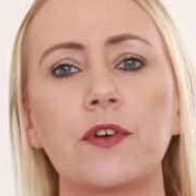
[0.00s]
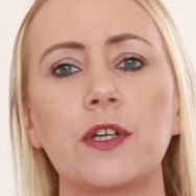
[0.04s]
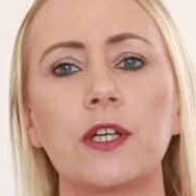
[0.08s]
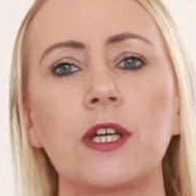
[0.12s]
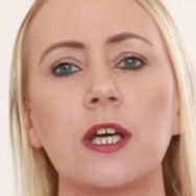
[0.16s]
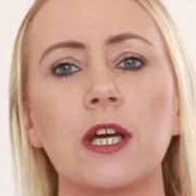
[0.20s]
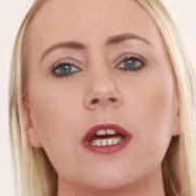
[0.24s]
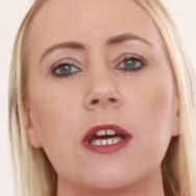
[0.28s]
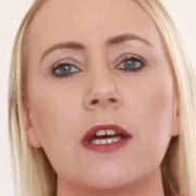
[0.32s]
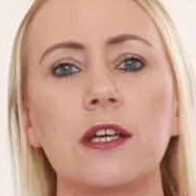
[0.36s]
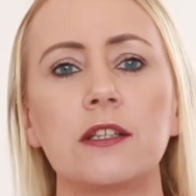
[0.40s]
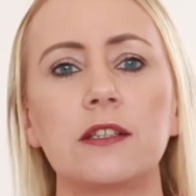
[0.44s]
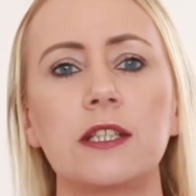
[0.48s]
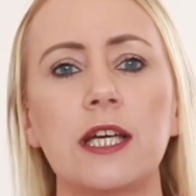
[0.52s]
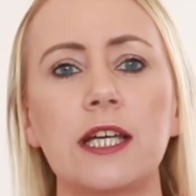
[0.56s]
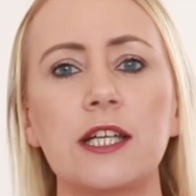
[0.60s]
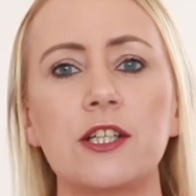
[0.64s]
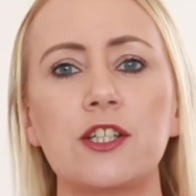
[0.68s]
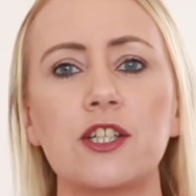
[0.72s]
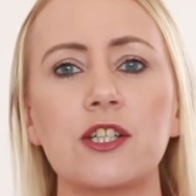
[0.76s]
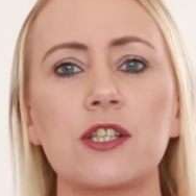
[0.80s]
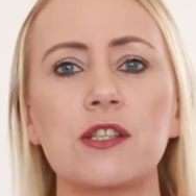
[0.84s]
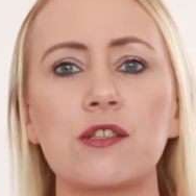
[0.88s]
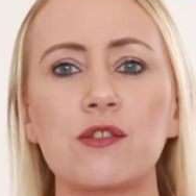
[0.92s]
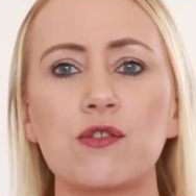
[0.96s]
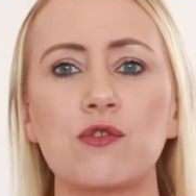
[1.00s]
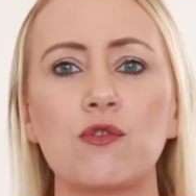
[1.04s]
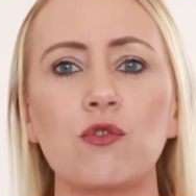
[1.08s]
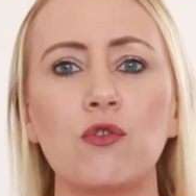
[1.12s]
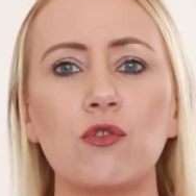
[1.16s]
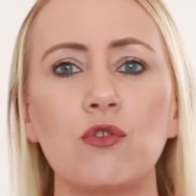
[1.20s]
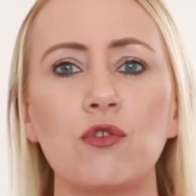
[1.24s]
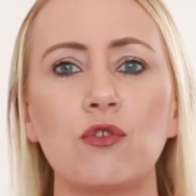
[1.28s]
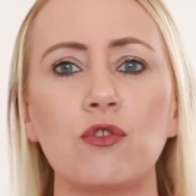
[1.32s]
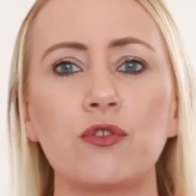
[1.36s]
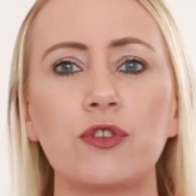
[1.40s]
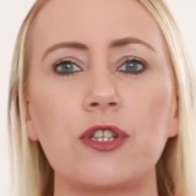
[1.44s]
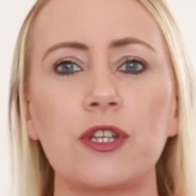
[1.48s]
and they just
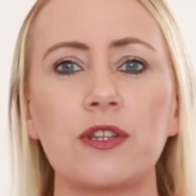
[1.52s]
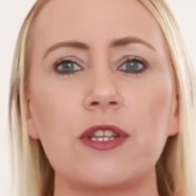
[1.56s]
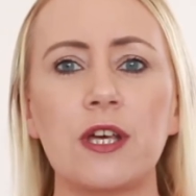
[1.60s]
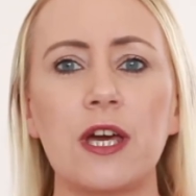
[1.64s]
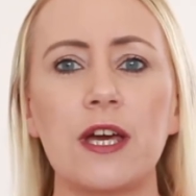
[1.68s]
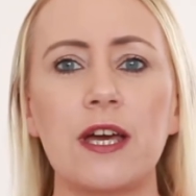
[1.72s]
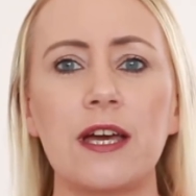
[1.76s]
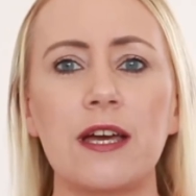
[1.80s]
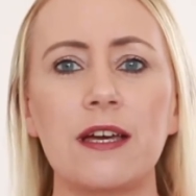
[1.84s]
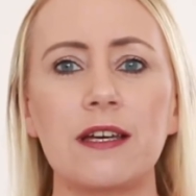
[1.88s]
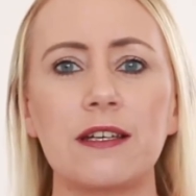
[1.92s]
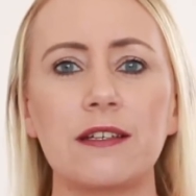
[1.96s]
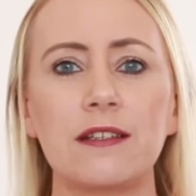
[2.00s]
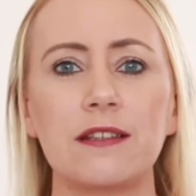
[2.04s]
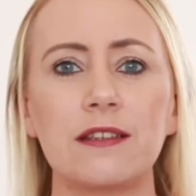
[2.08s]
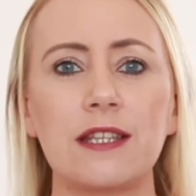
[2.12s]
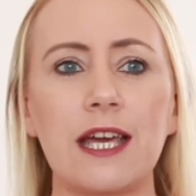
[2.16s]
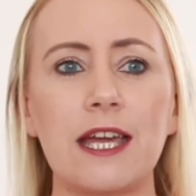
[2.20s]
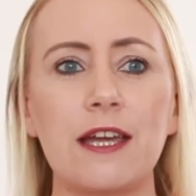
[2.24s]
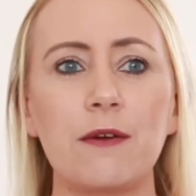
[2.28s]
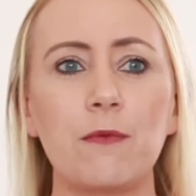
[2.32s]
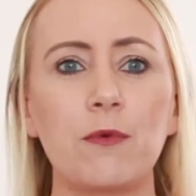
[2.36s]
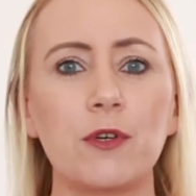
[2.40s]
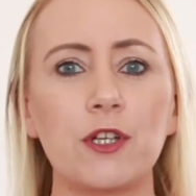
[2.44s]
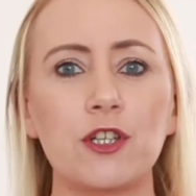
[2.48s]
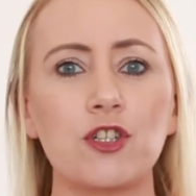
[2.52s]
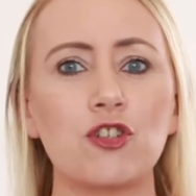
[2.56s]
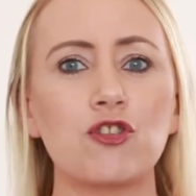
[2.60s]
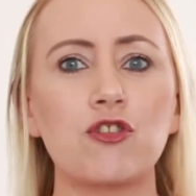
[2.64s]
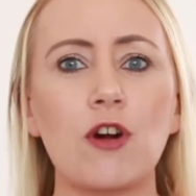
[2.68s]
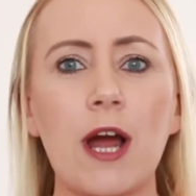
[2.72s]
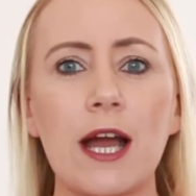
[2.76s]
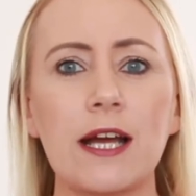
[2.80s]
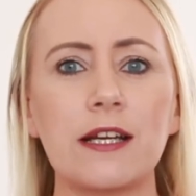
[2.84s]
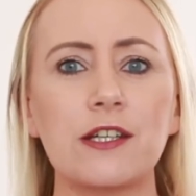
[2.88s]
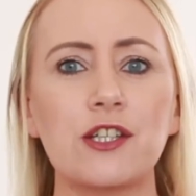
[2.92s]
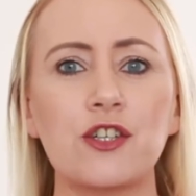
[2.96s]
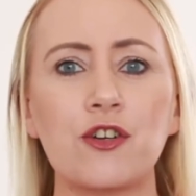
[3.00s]
thought that they would
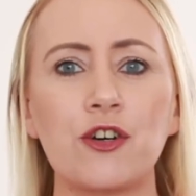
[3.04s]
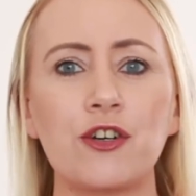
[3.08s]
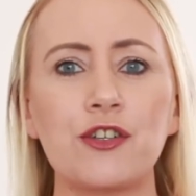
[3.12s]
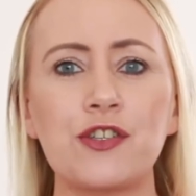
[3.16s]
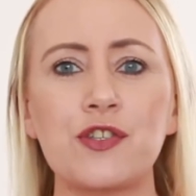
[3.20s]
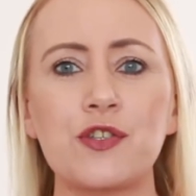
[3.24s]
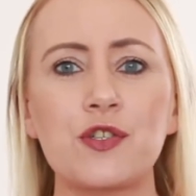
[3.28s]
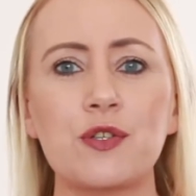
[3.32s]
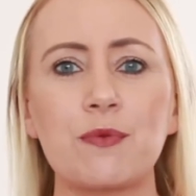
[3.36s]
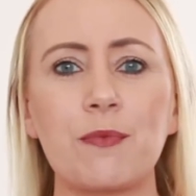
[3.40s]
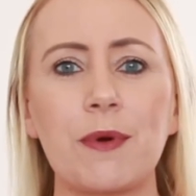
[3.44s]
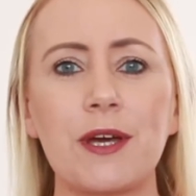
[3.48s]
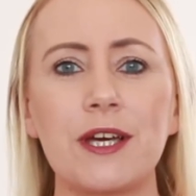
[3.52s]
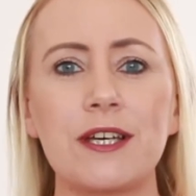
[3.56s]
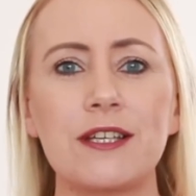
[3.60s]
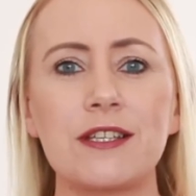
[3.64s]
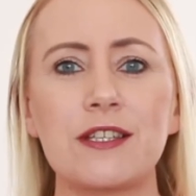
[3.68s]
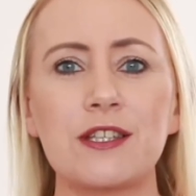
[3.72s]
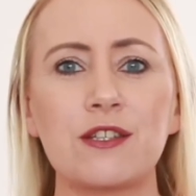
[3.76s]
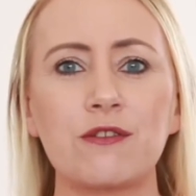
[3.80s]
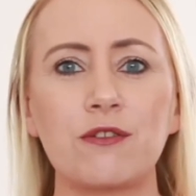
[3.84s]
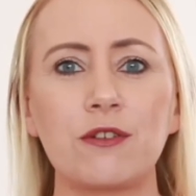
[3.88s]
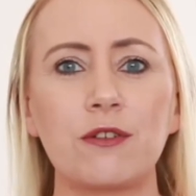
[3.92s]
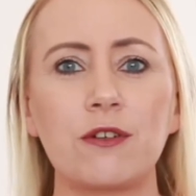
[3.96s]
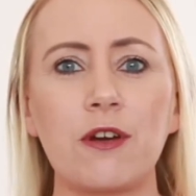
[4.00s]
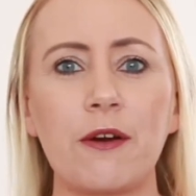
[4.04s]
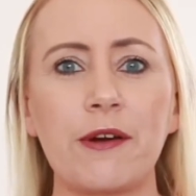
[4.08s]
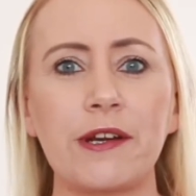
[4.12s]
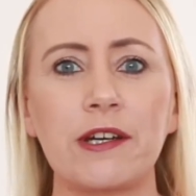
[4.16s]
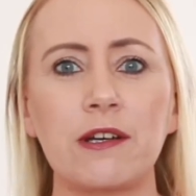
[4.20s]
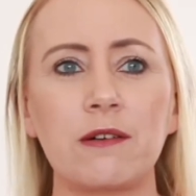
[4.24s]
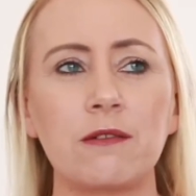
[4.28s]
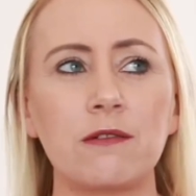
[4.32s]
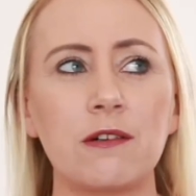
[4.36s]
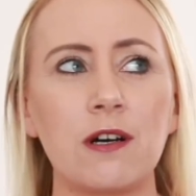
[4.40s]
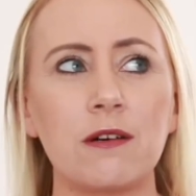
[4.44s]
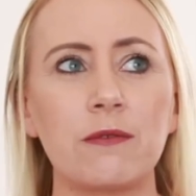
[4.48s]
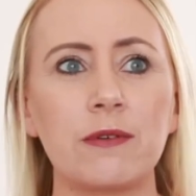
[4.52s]
attract customers through going,
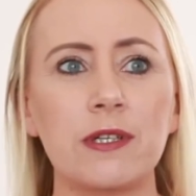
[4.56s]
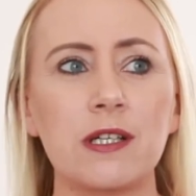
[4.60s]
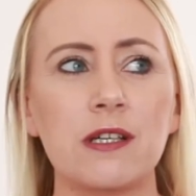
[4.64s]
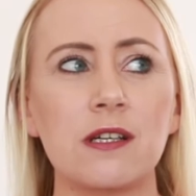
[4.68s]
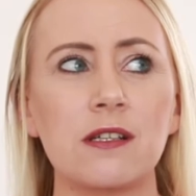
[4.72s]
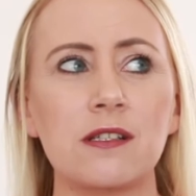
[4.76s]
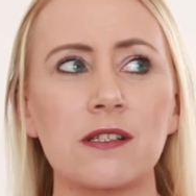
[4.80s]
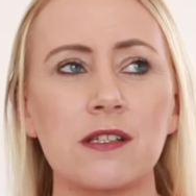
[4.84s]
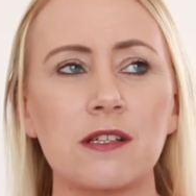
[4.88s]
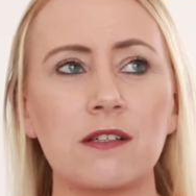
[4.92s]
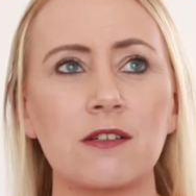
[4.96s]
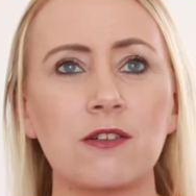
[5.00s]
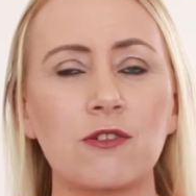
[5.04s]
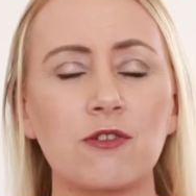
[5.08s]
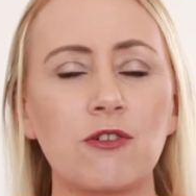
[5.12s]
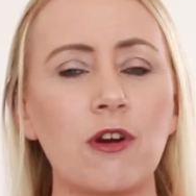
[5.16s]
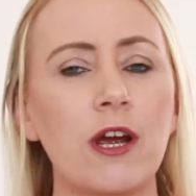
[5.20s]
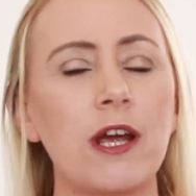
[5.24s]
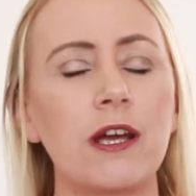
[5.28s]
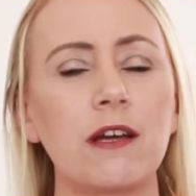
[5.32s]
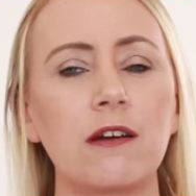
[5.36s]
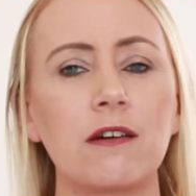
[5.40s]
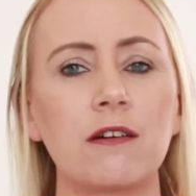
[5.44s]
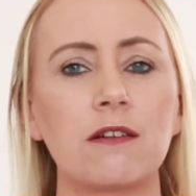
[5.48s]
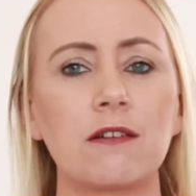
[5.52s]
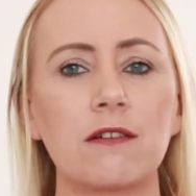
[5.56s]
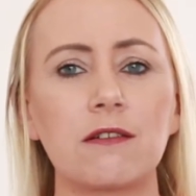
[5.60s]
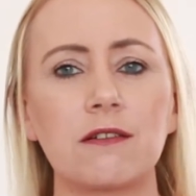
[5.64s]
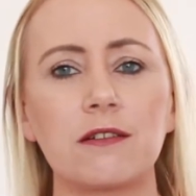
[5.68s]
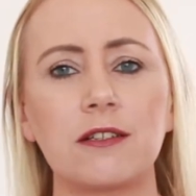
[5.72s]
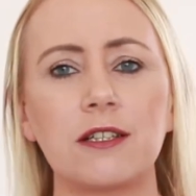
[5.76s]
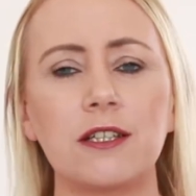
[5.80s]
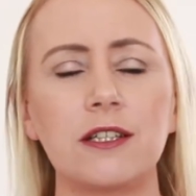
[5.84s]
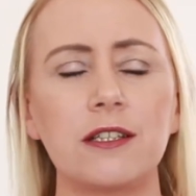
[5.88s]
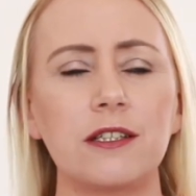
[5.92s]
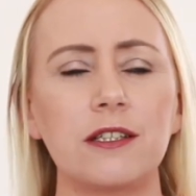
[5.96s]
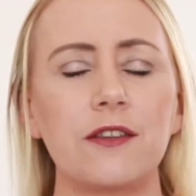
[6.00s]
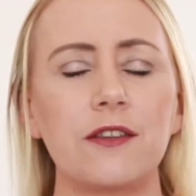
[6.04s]
oh, our windows are great, or
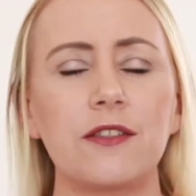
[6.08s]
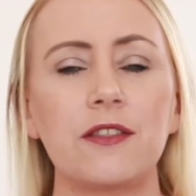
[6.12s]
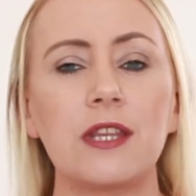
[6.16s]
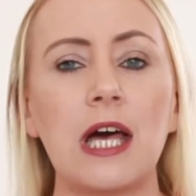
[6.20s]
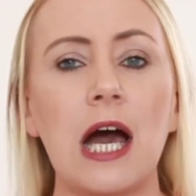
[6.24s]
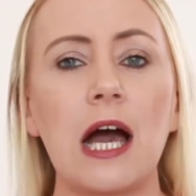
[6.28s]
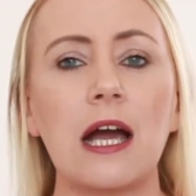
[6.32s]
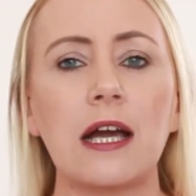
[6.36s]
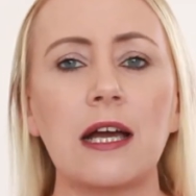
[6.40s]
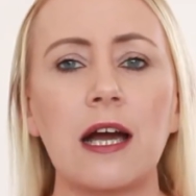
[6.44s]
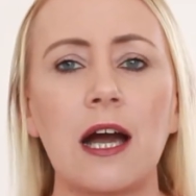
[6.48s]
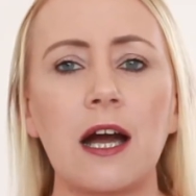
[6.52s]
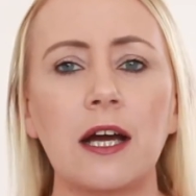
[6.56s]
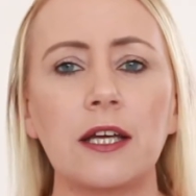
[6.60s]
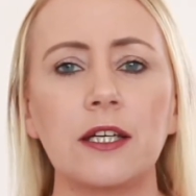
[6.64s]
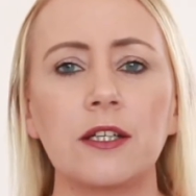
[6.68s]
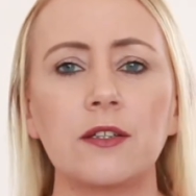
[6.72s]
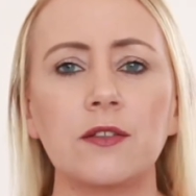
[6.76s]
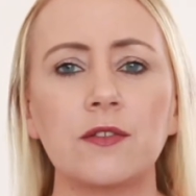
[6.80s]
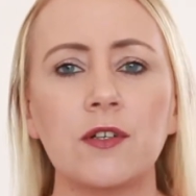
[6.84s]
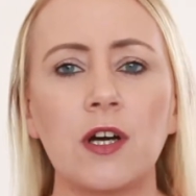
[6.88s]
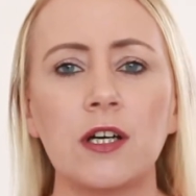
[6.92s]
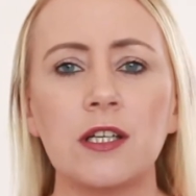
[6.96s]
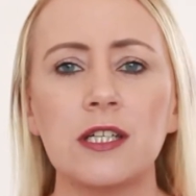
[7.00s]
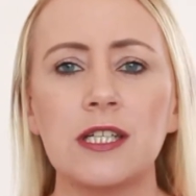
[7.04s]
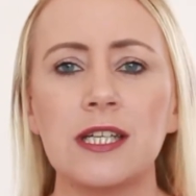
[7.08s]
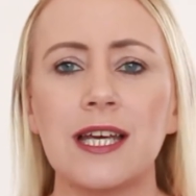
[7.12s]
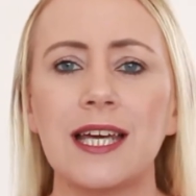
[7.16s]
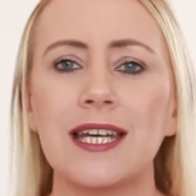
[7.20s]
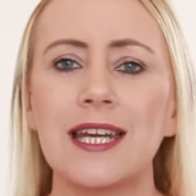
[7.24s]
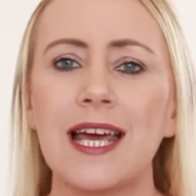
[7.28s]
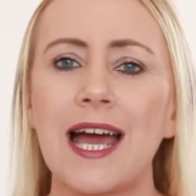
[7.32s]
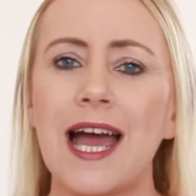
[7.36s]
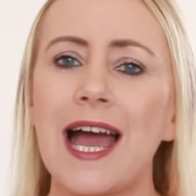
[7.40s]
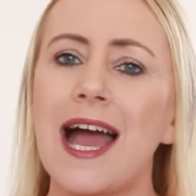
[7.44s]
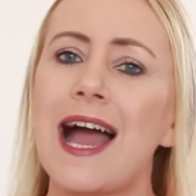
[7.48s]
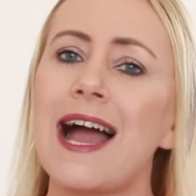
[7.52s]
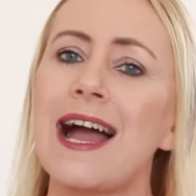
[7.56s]
that kind of content.